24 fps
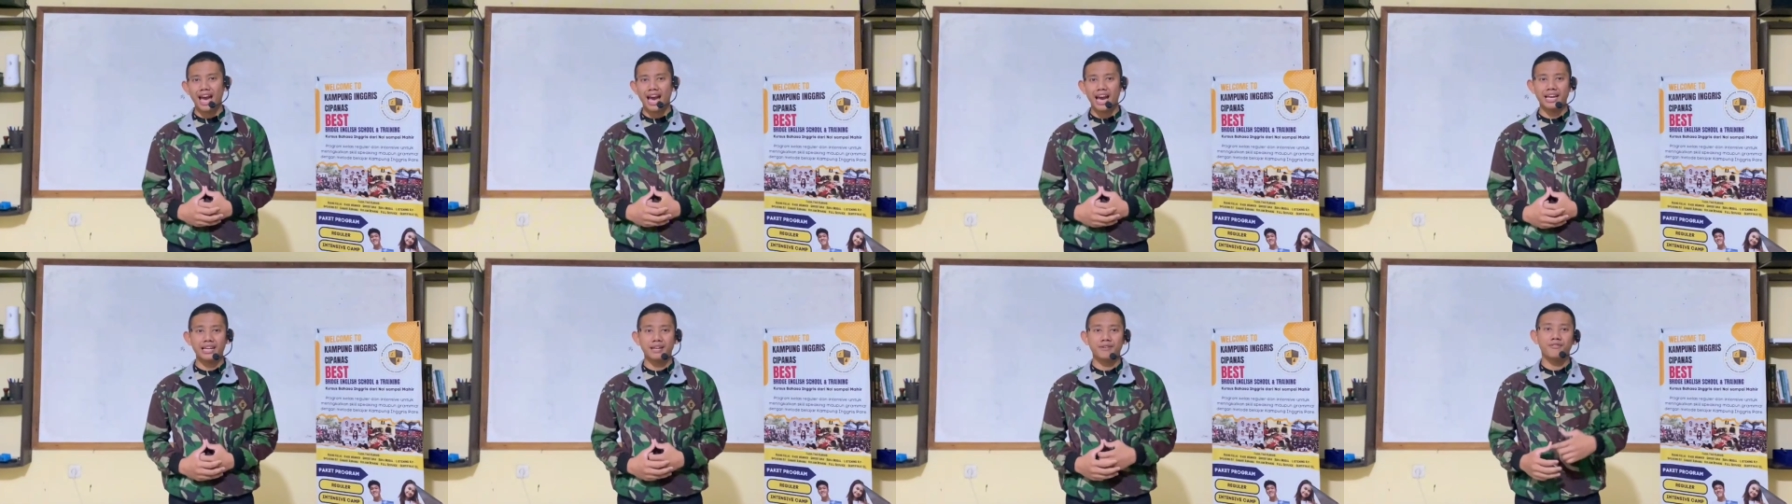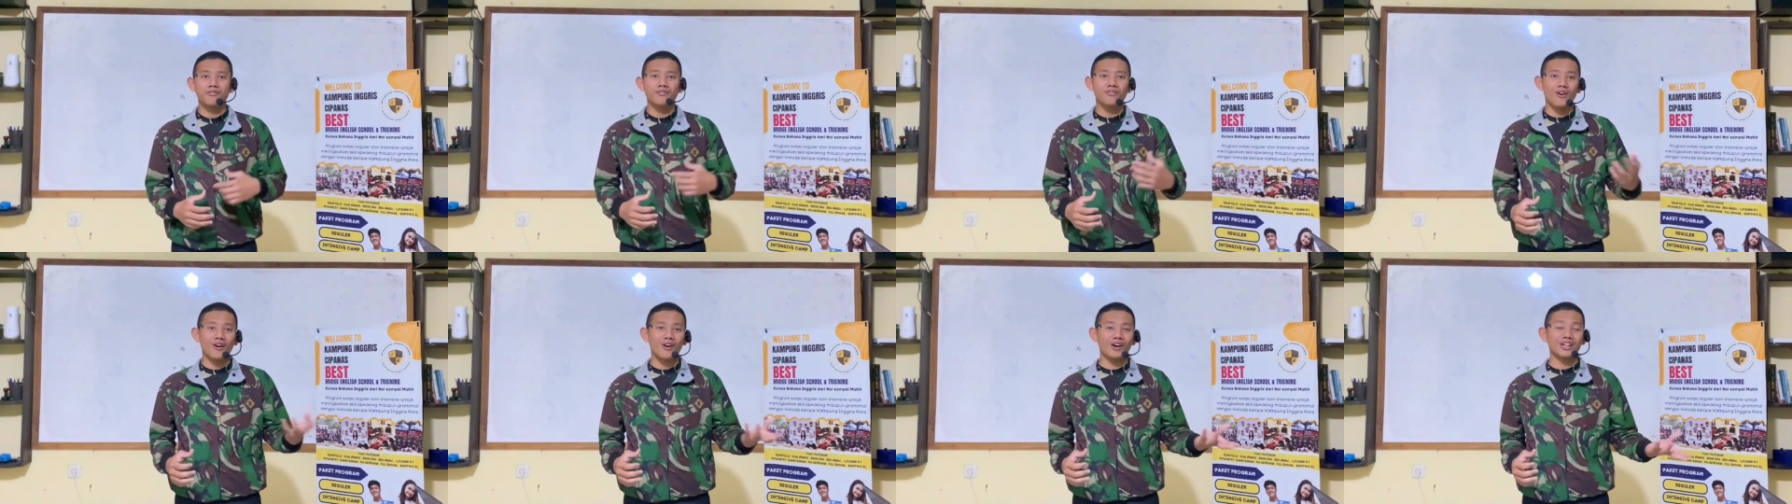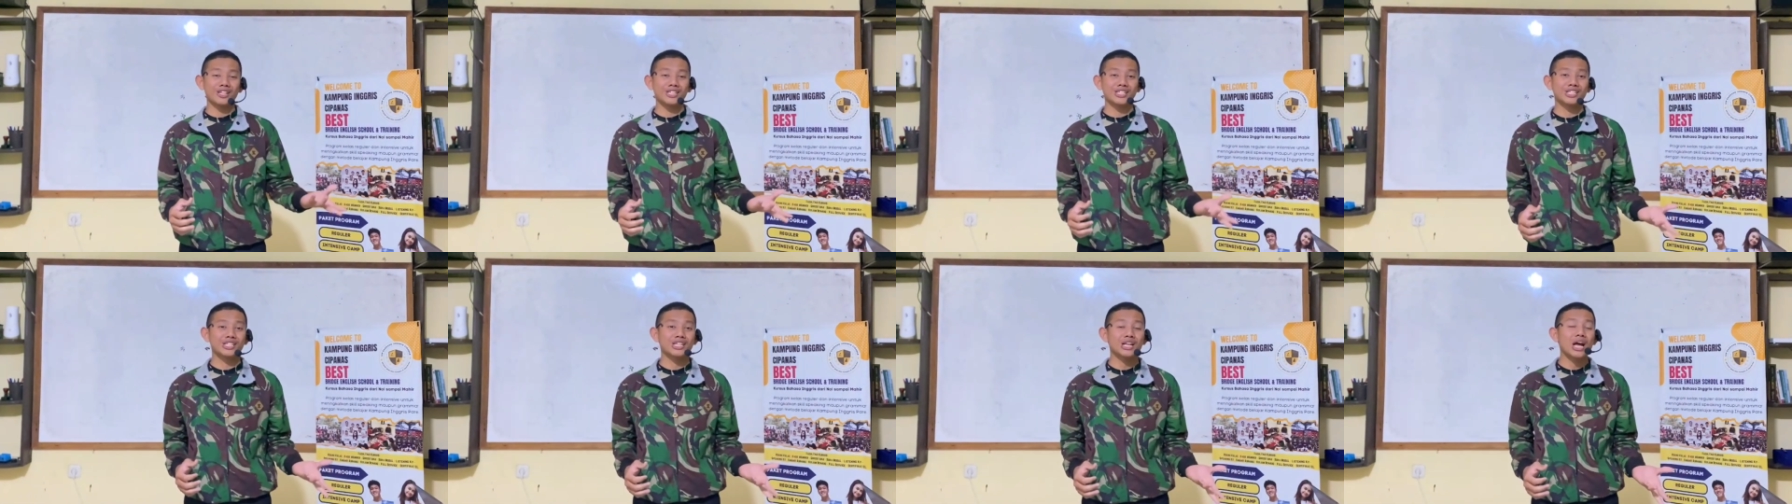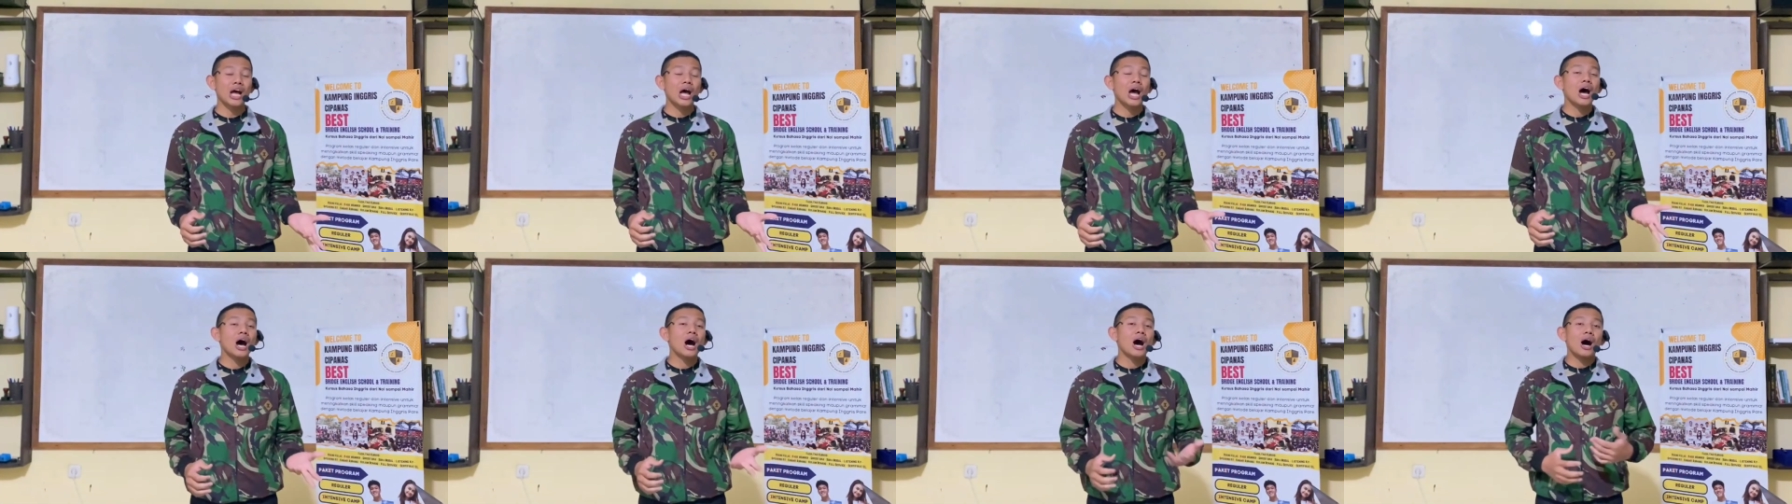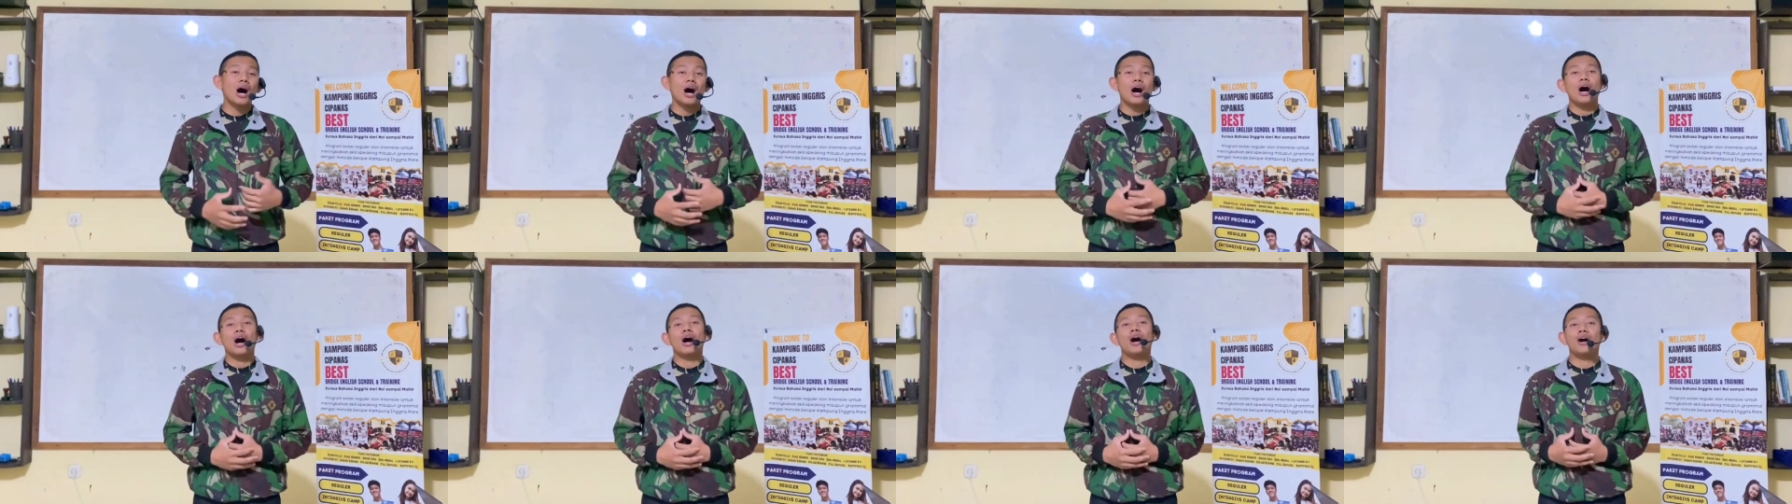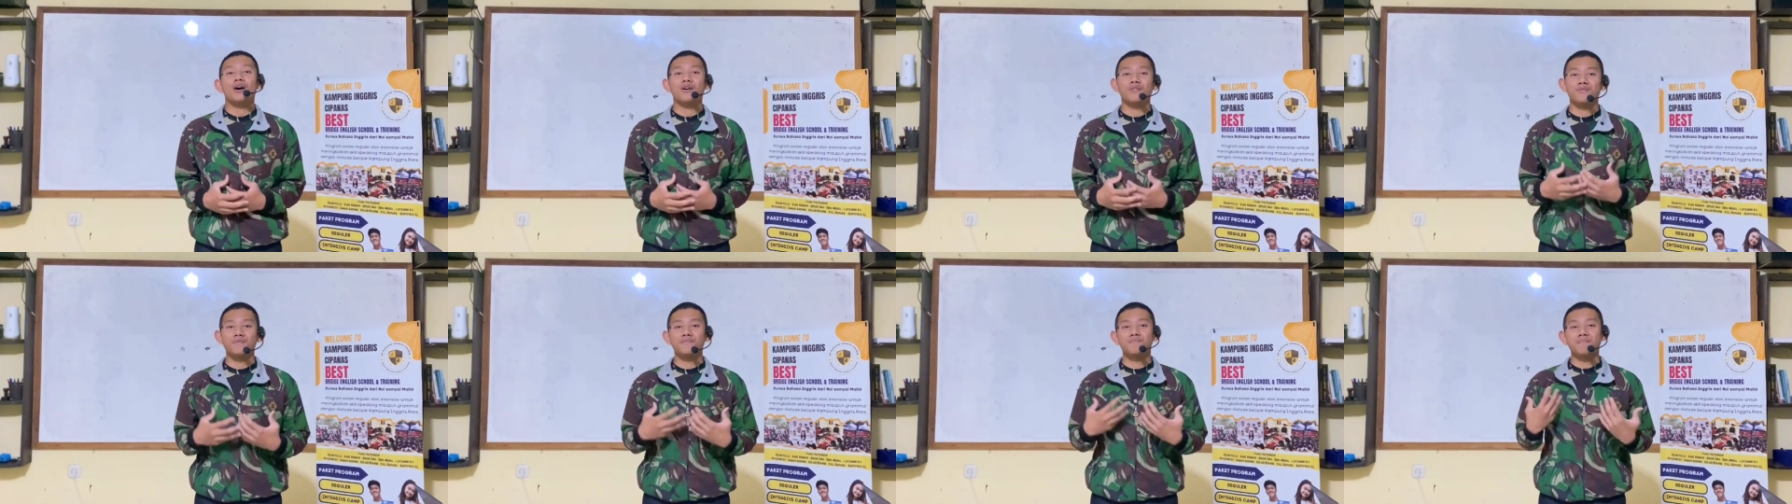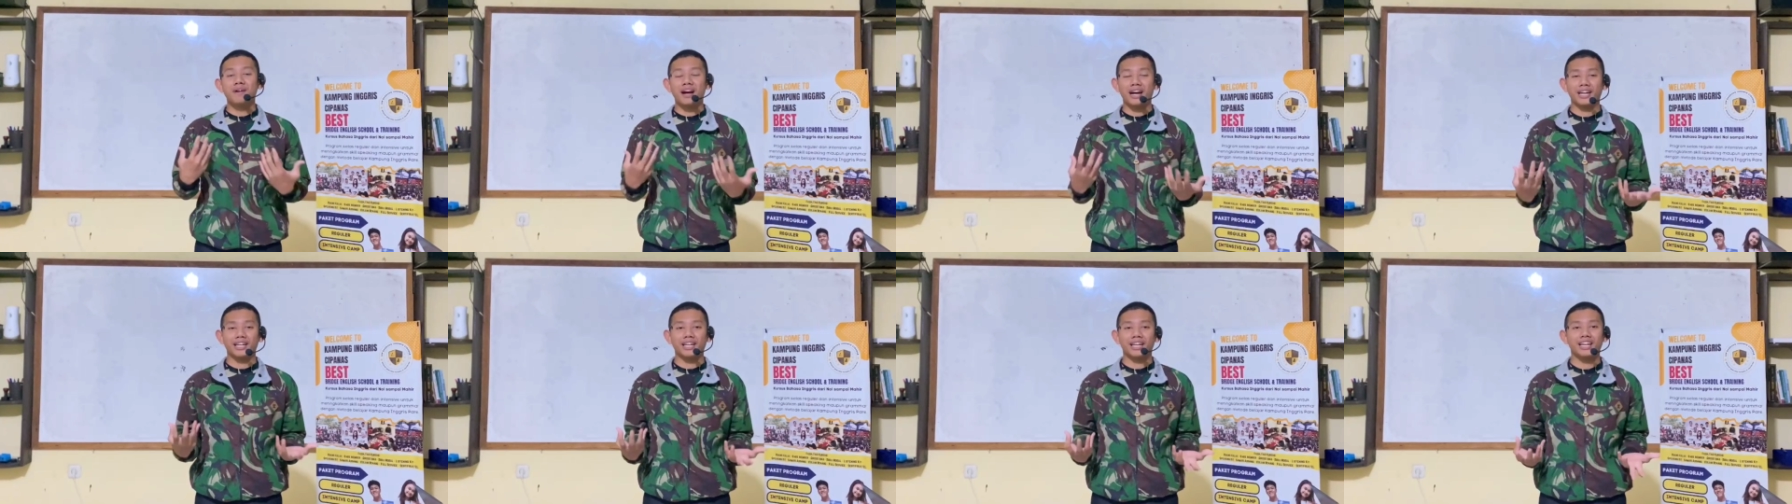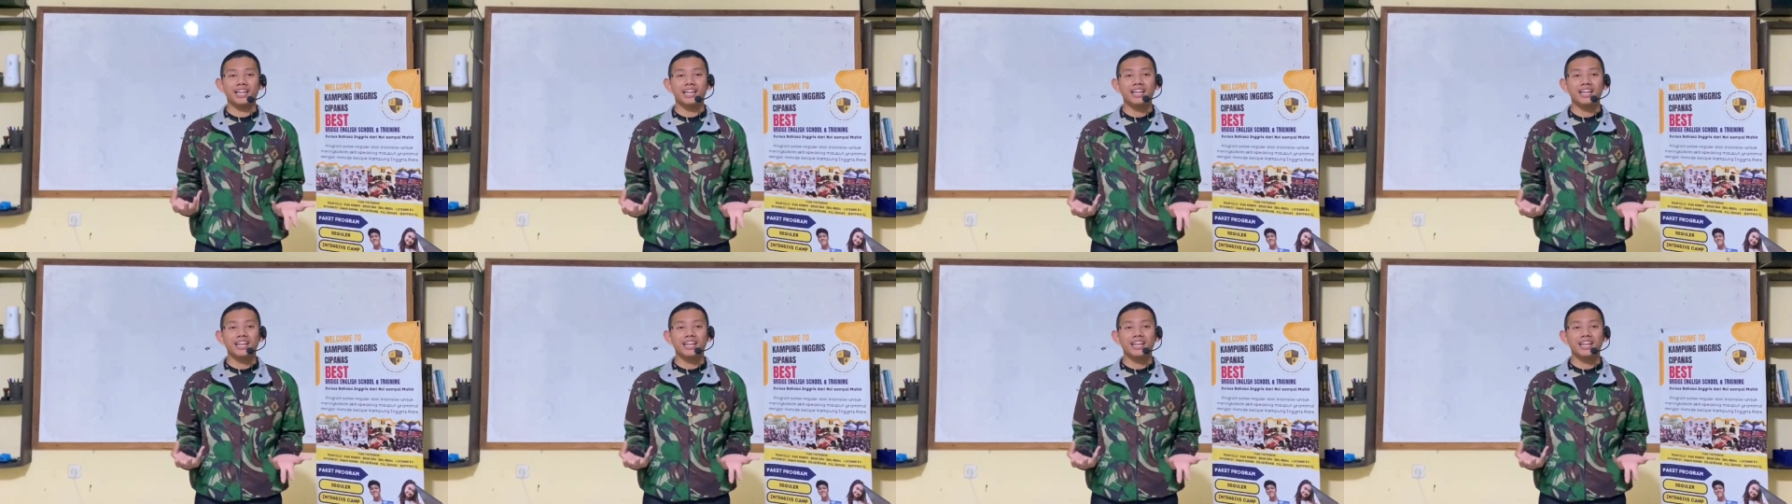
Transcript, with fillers: and the voice of my